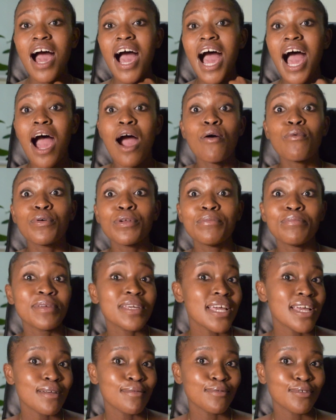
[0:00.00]
I would
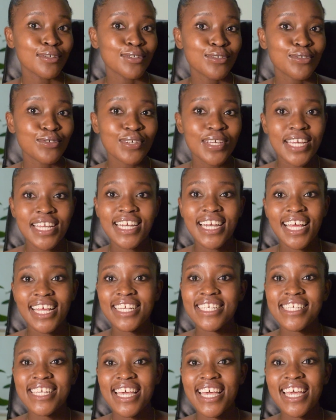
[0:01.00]
be able to get, like,
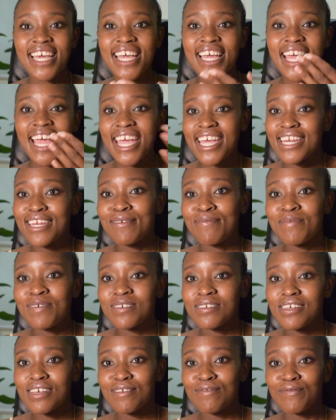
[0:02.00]
say
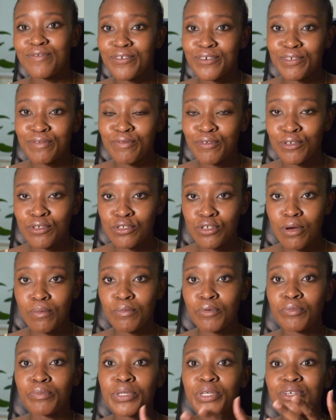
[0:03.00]
80% for it, for
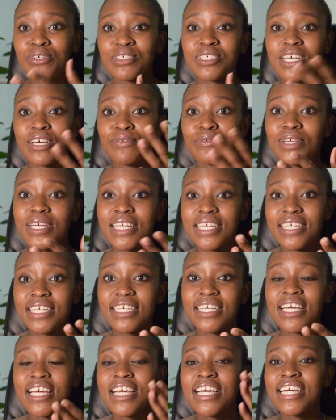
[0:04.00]
example, because I
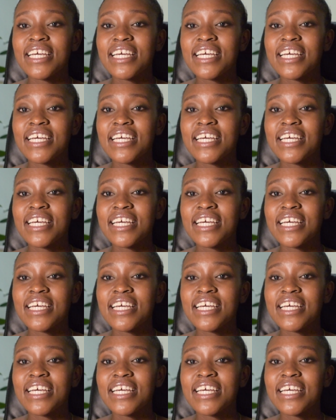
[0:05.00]
really